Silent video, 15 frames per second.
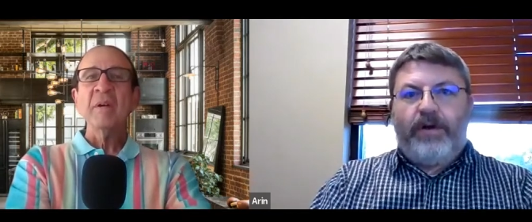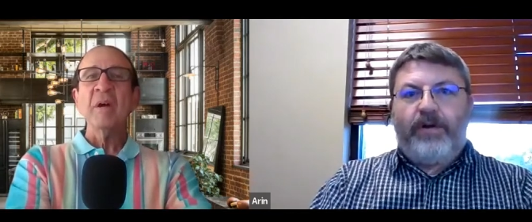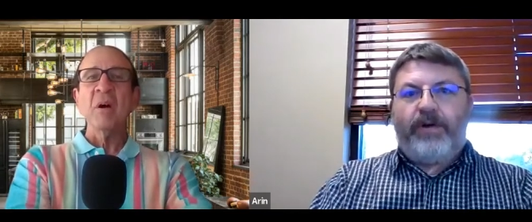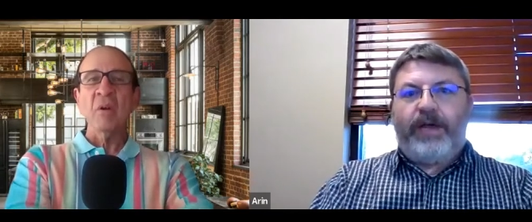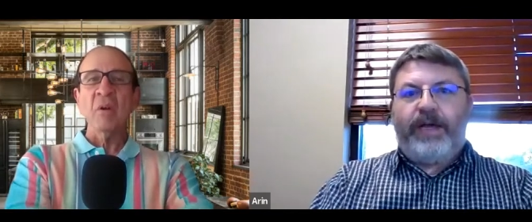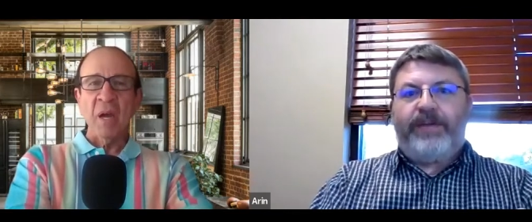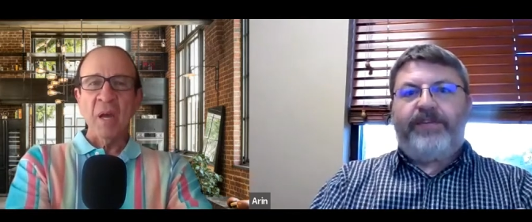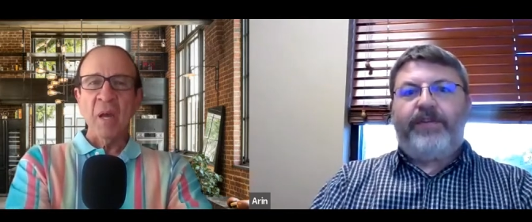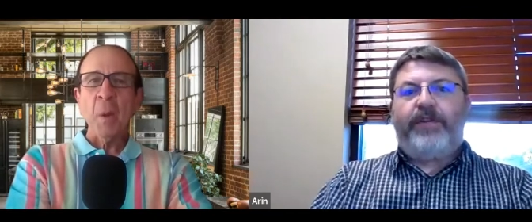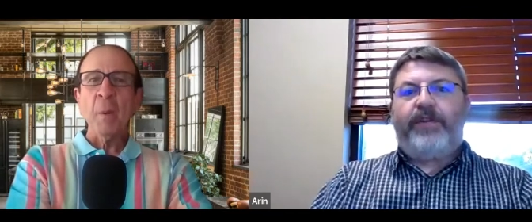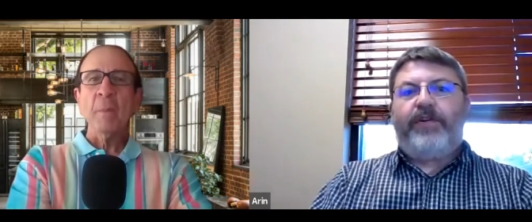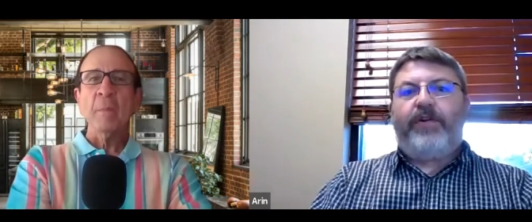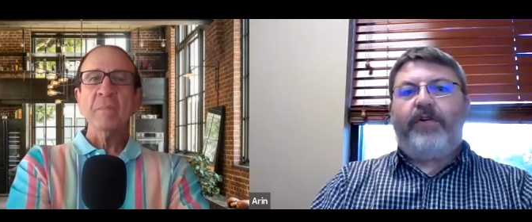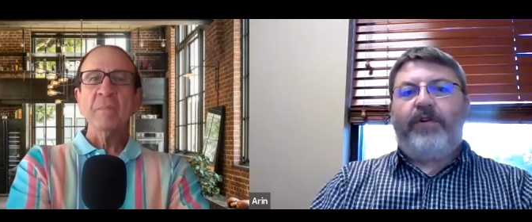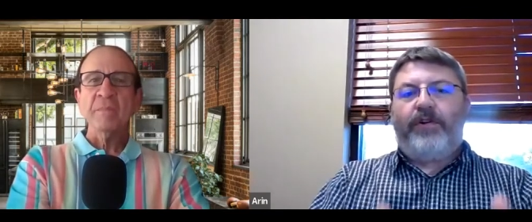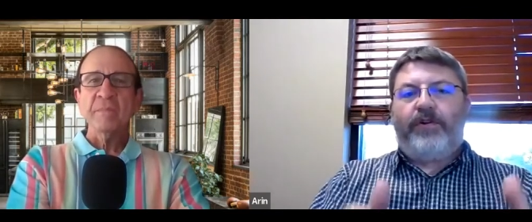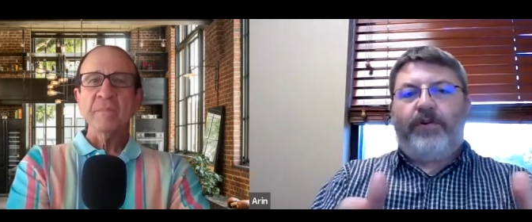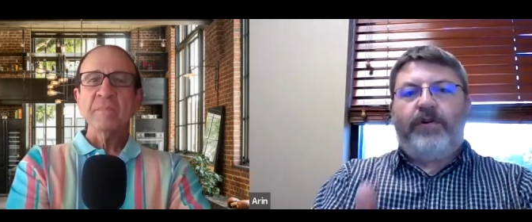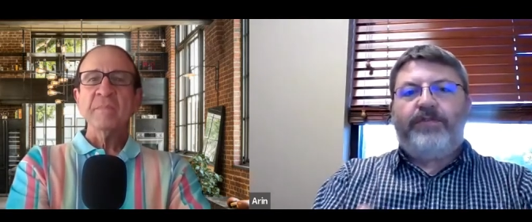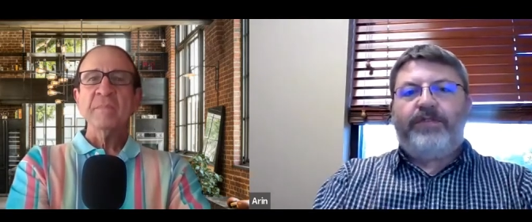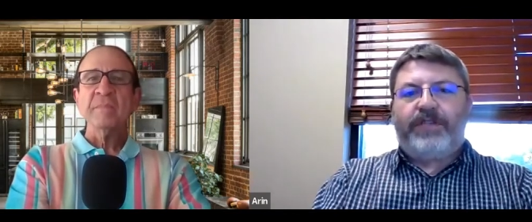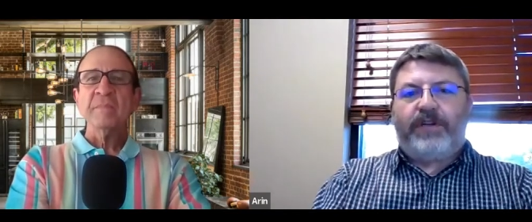Speaker 1: Okay, so the current
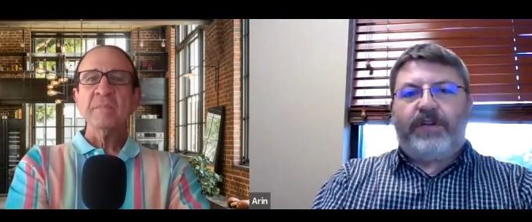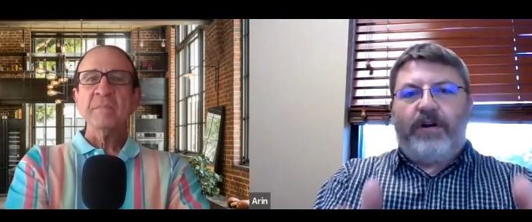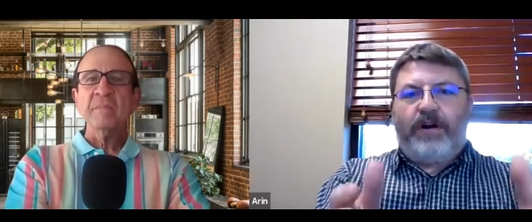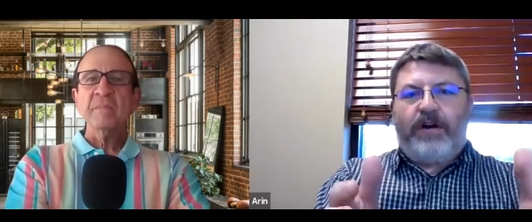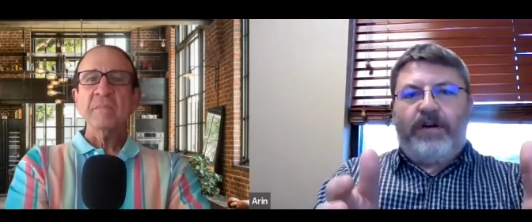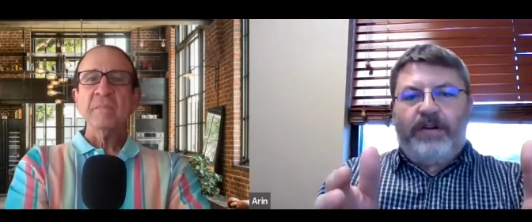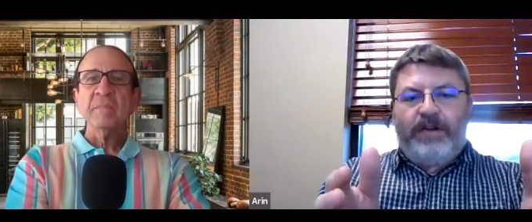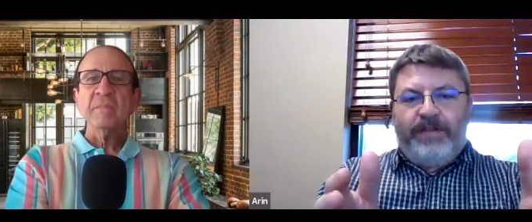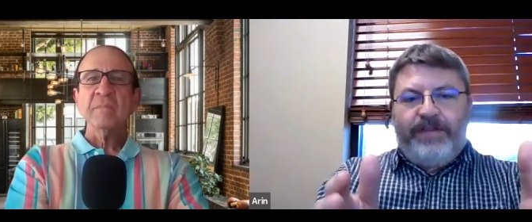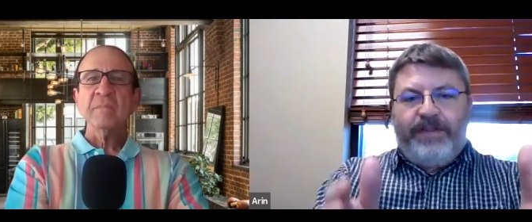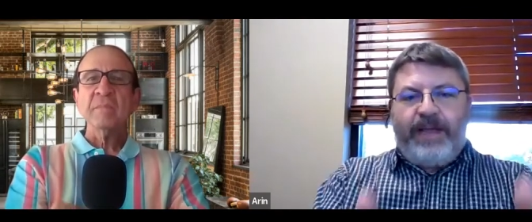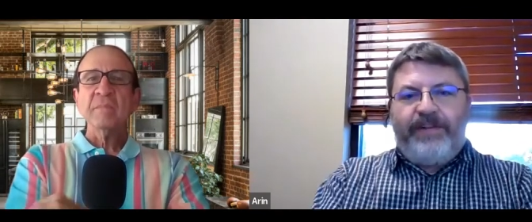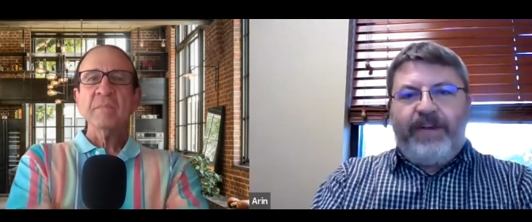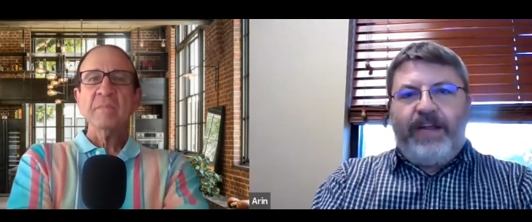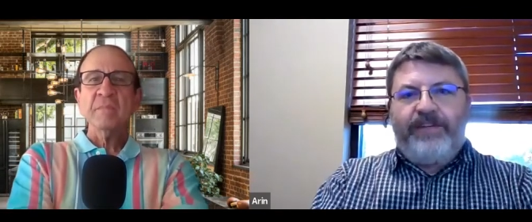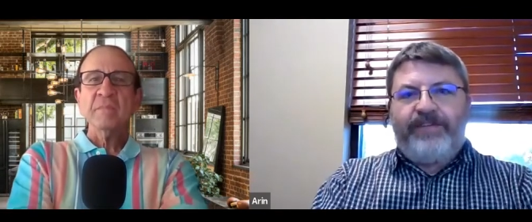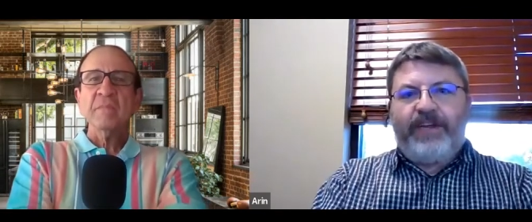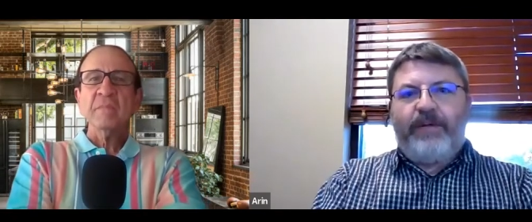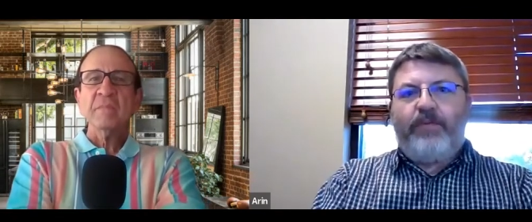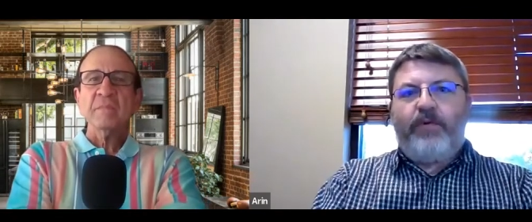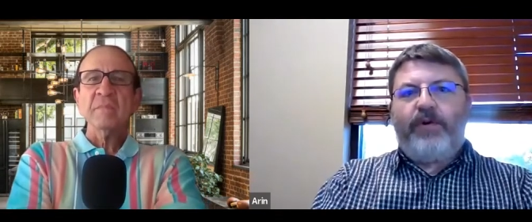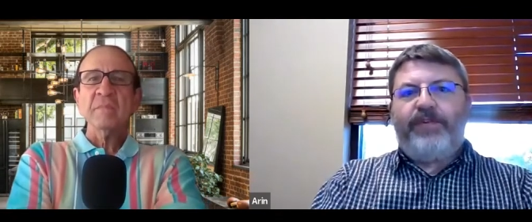owner owns the car. They have a
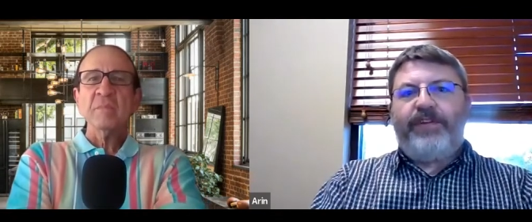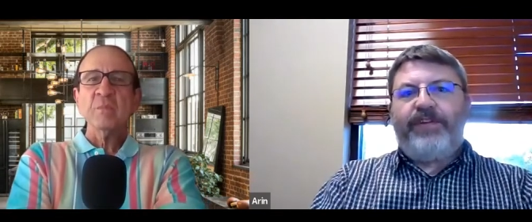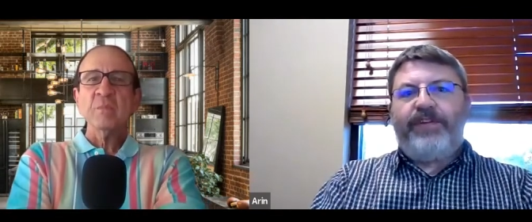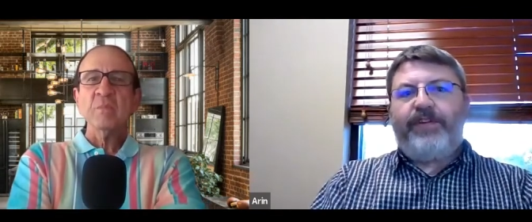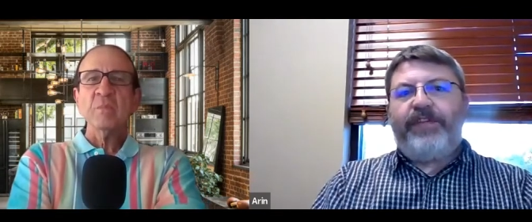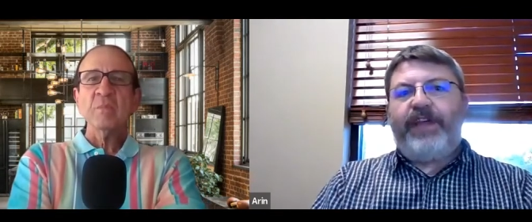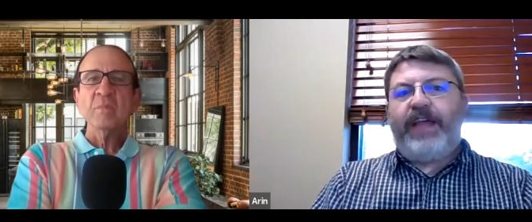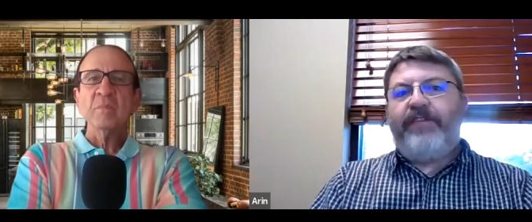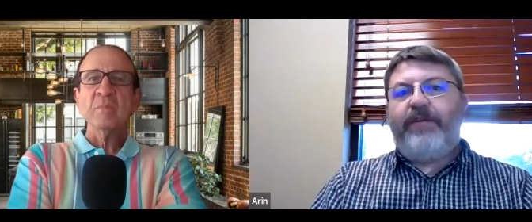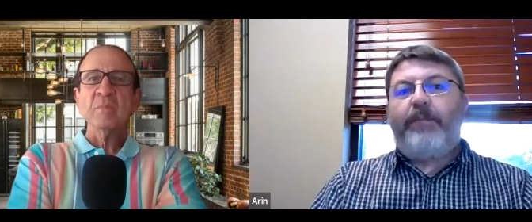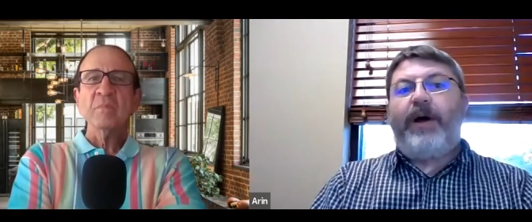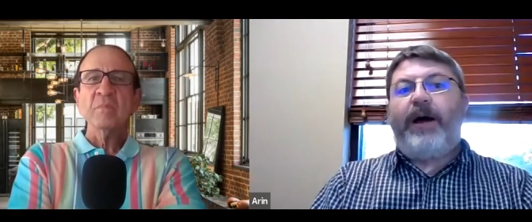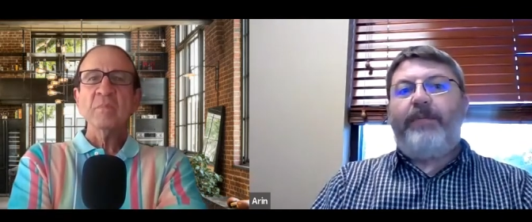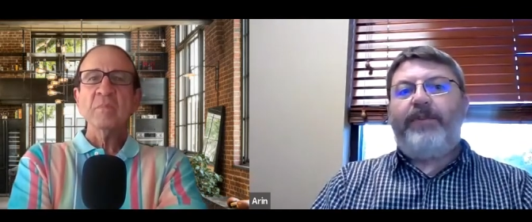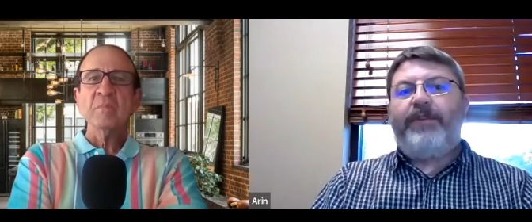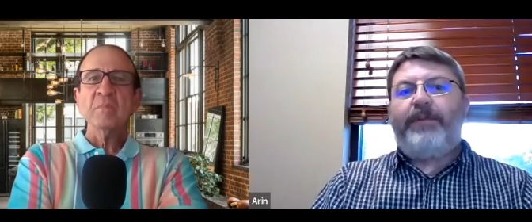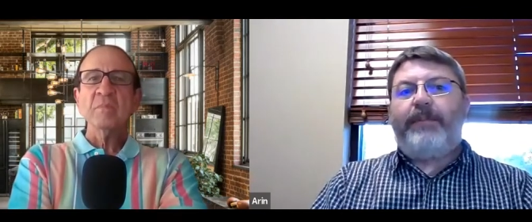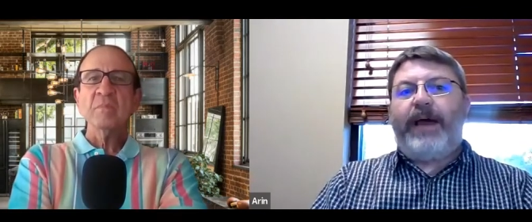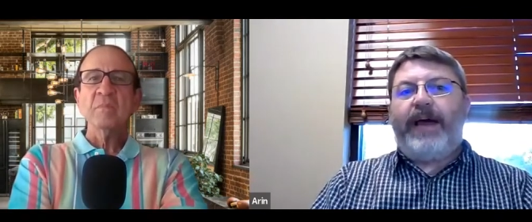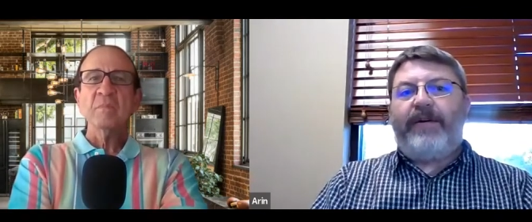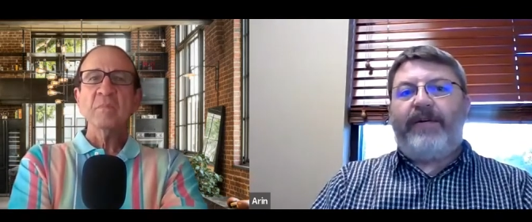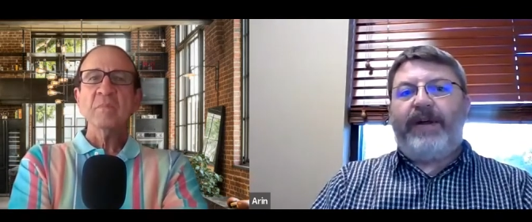lifetime warranty. So if they have a problem with
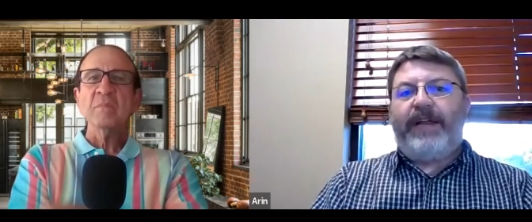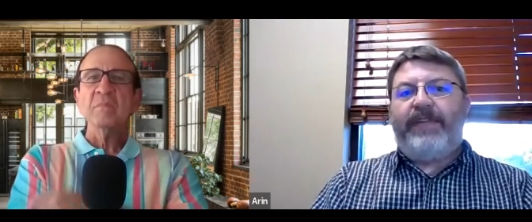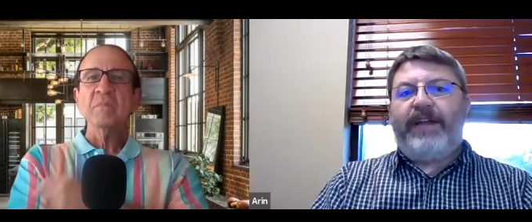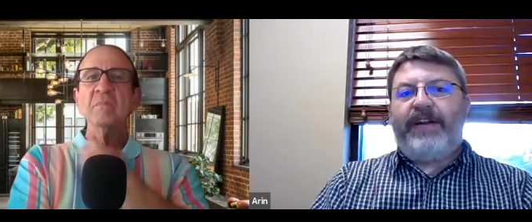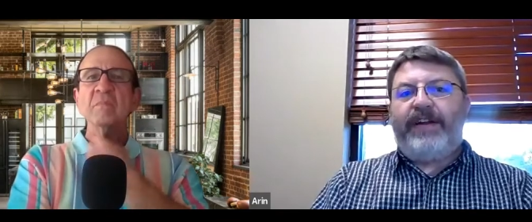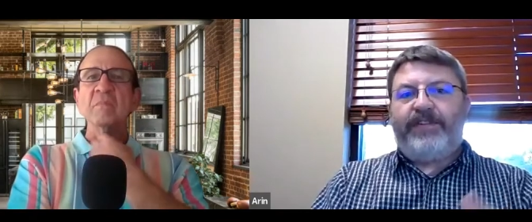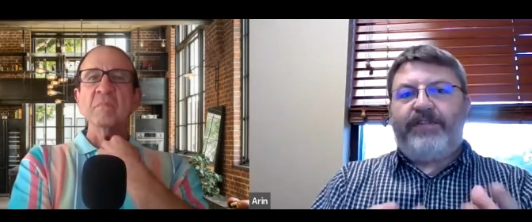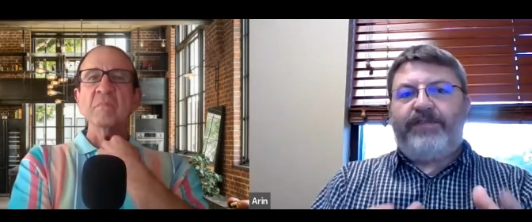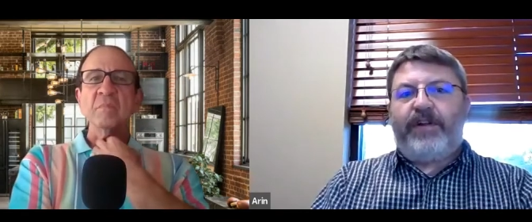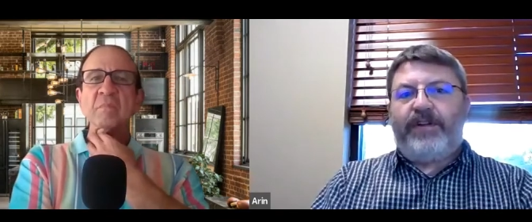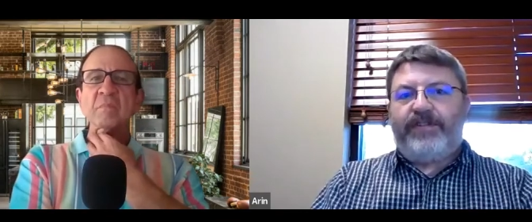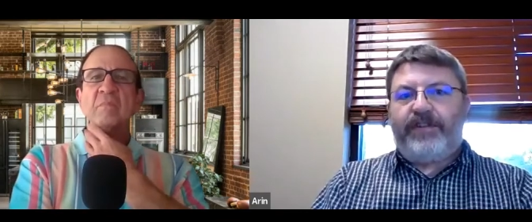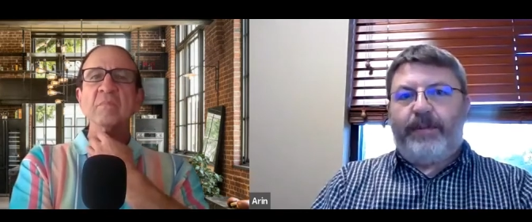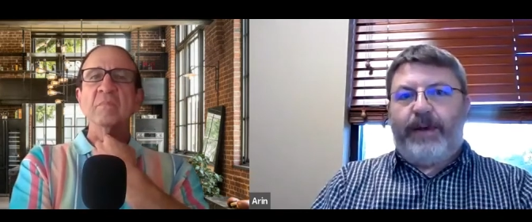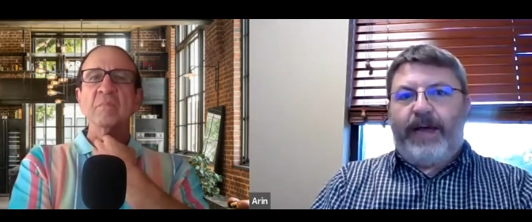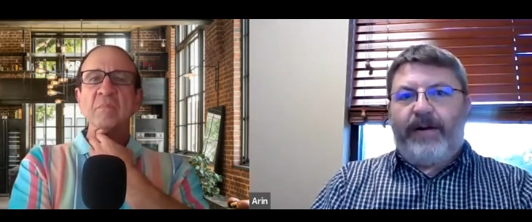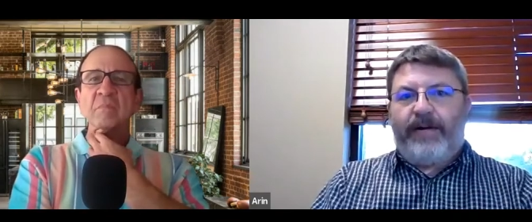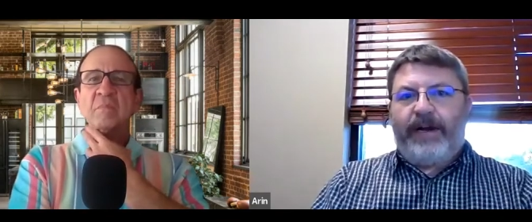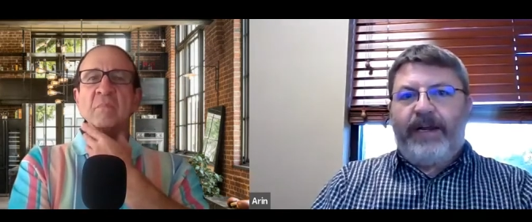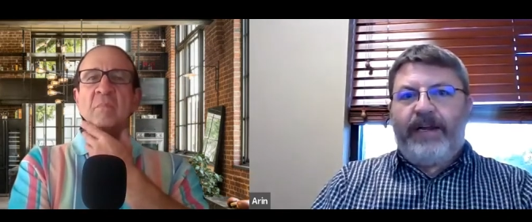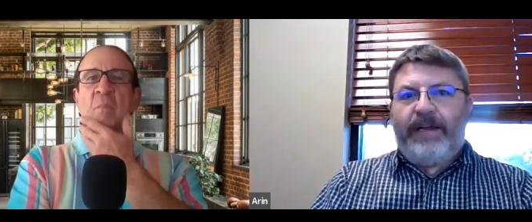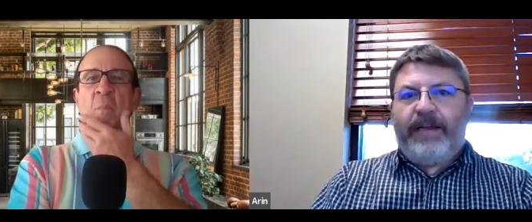the battery, that is a fault of the
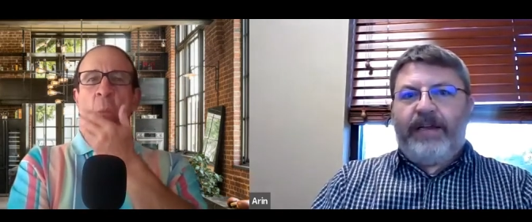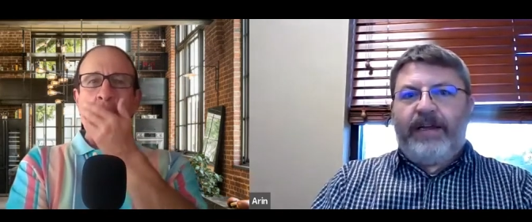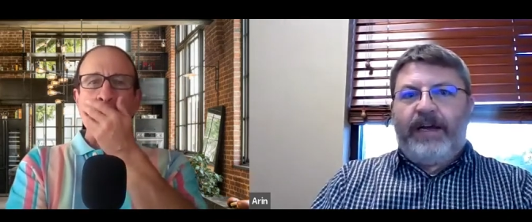battery.